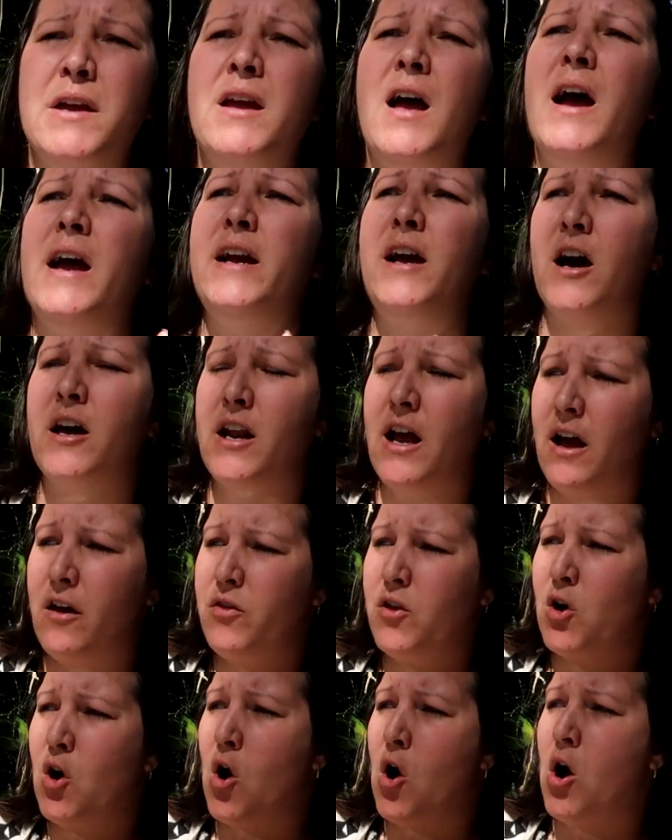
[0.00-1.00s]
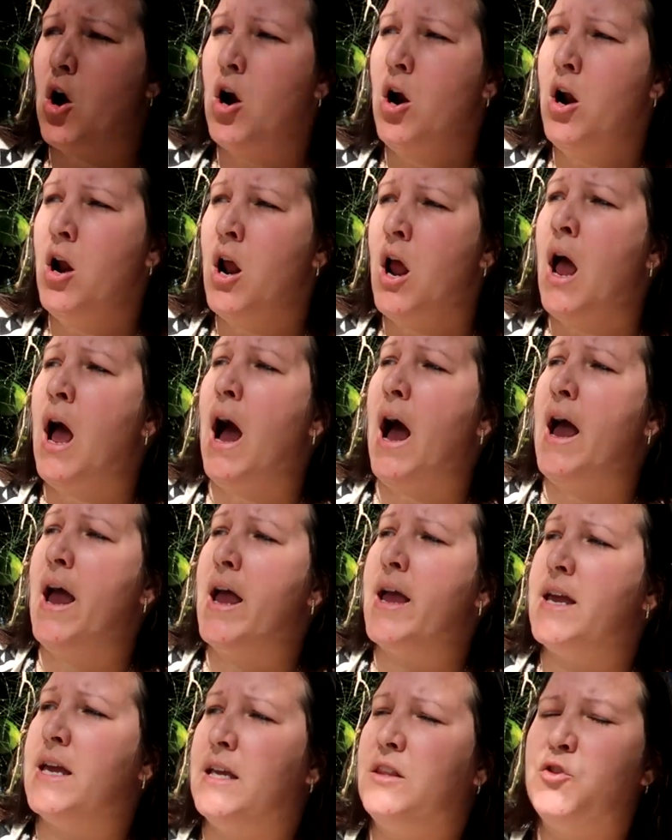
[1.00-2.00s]
I got out of the car.
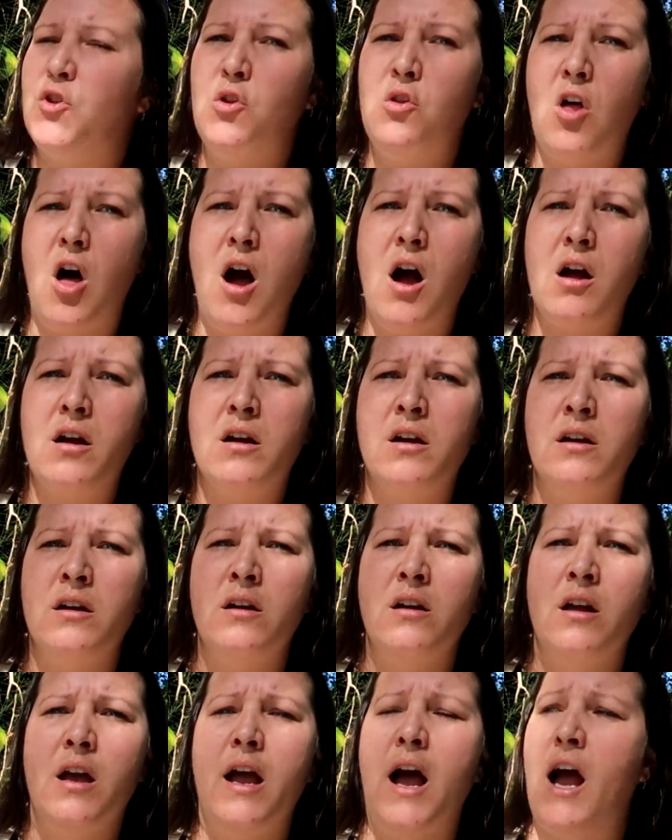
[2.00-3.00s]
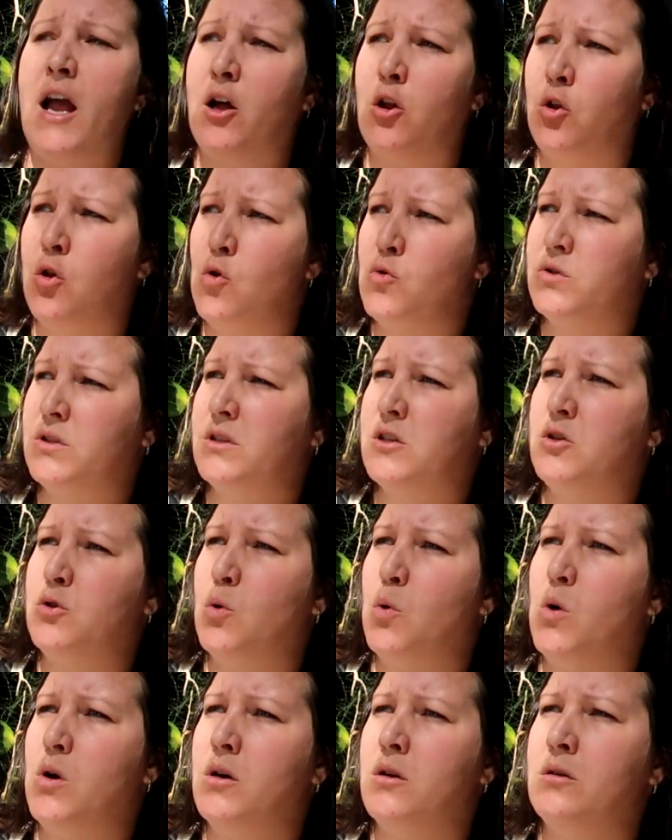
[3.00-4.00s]
I hit the lock. I closed the
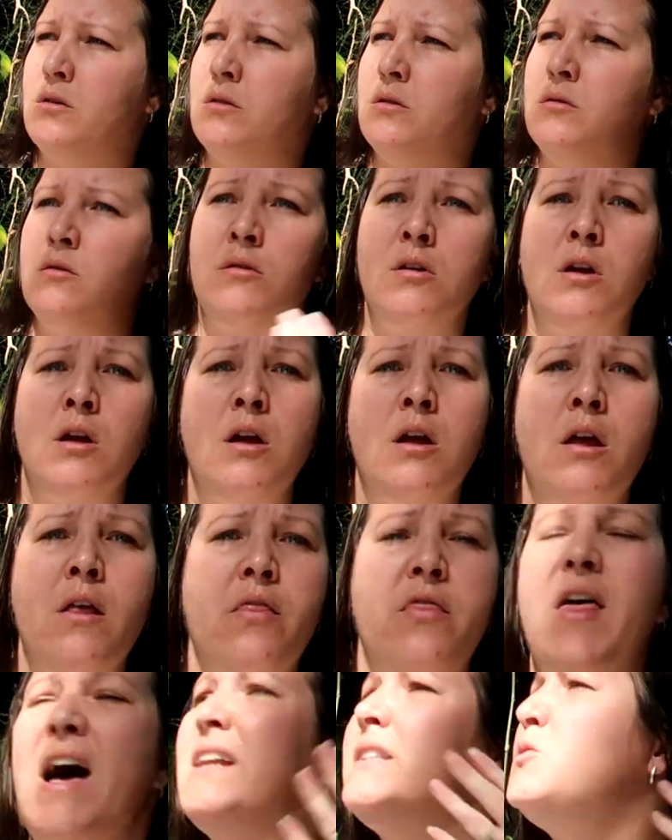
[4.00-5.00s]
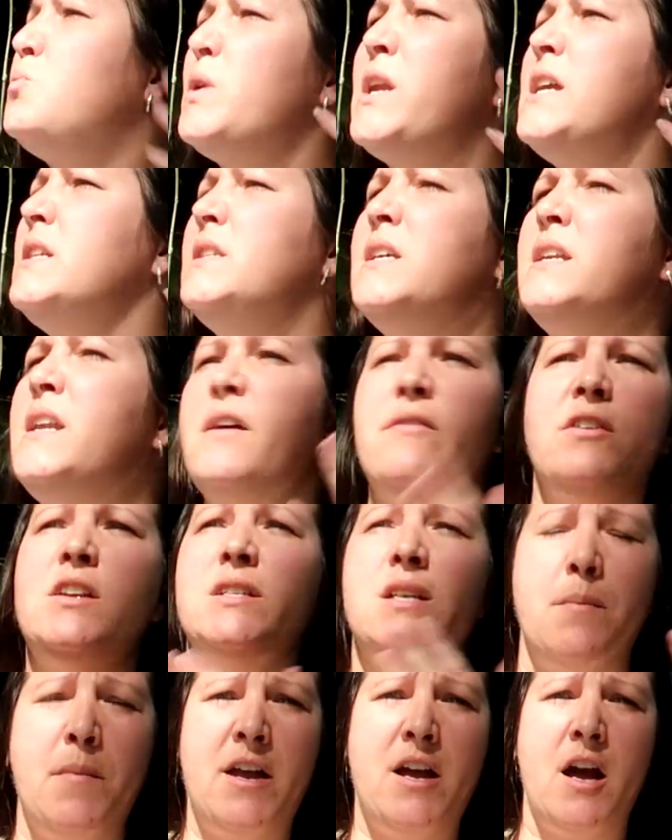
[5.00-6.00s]
door. That's what I did every
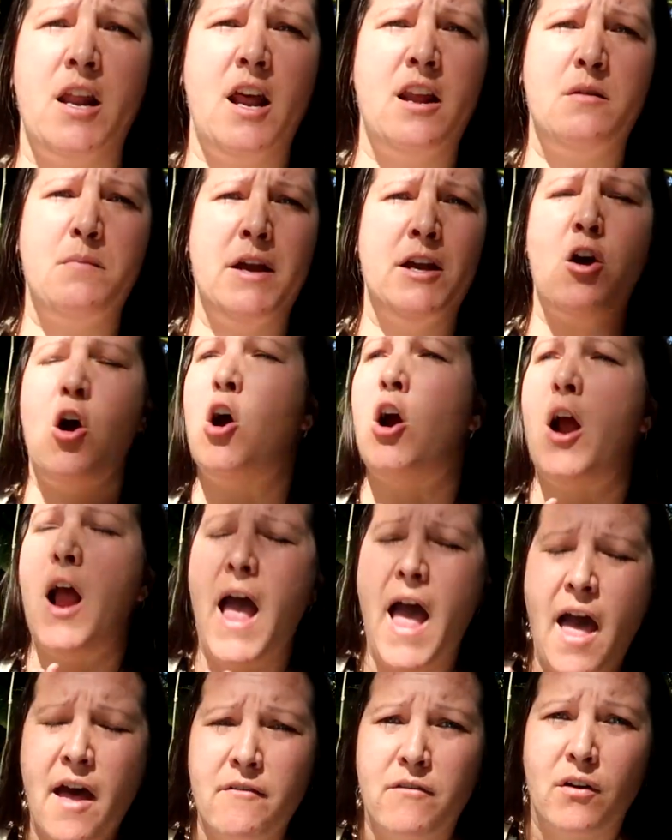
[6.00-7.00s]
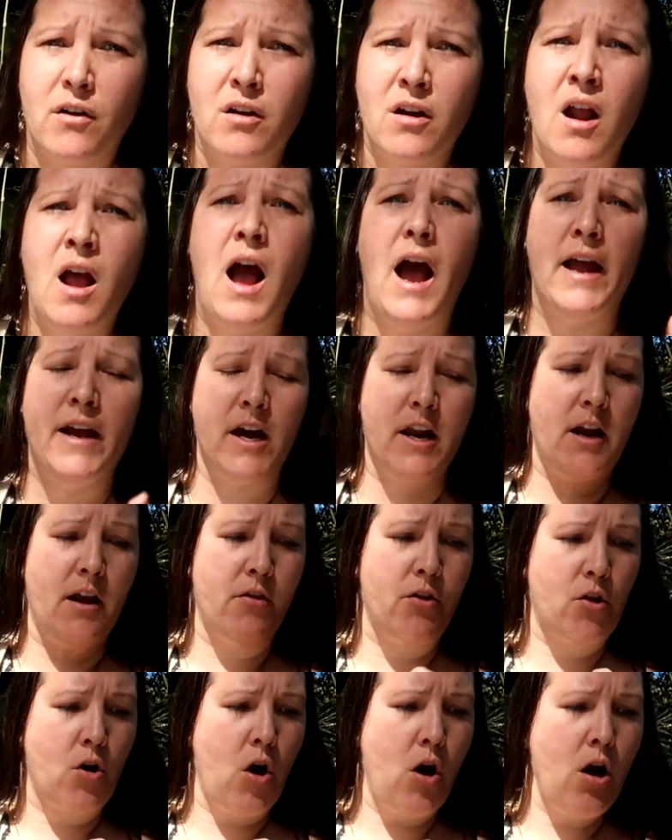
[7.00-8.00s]
time I got out of my car, ever. I got out
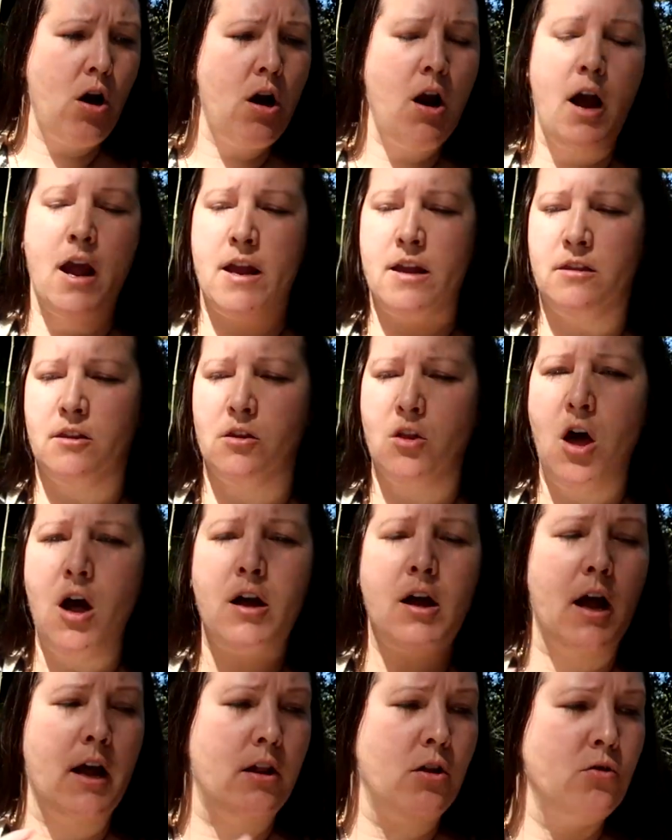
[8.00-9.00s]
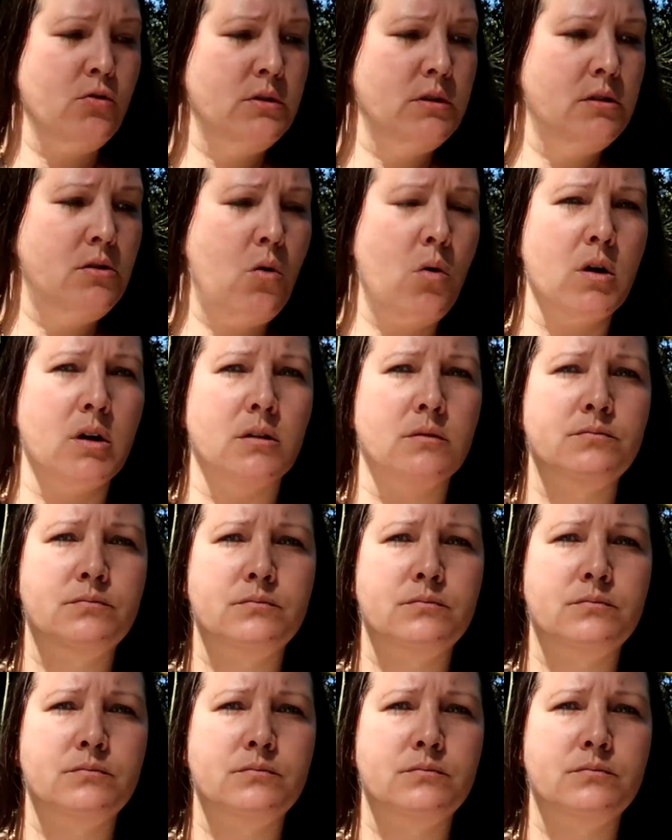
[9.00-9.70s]
of the car, I hit the lock, I closed the door.